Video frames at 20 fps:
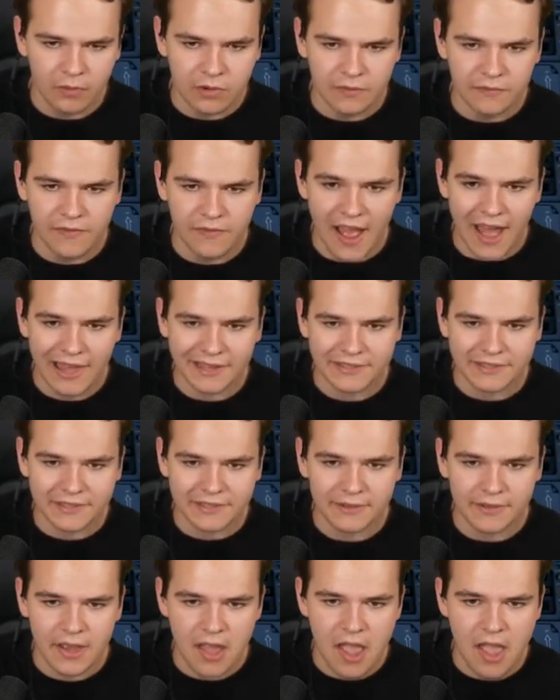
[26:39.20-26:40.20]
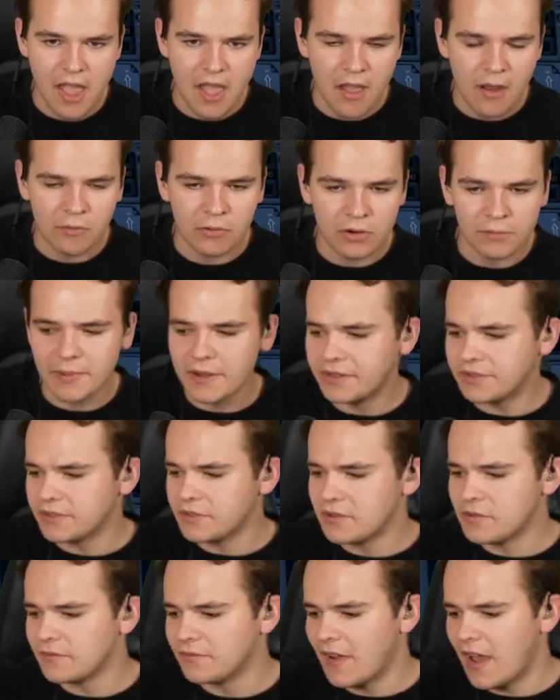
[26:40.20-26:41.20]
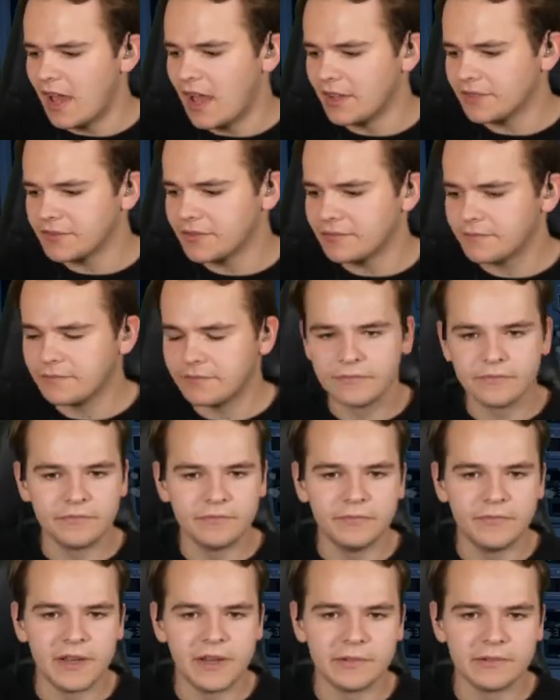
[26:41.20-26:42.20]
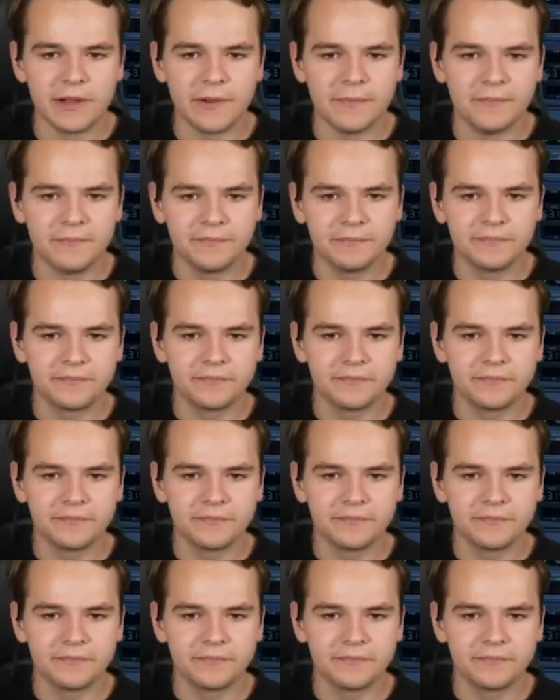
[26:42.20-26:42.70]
We're fast. We're a bit too fast. Anyway.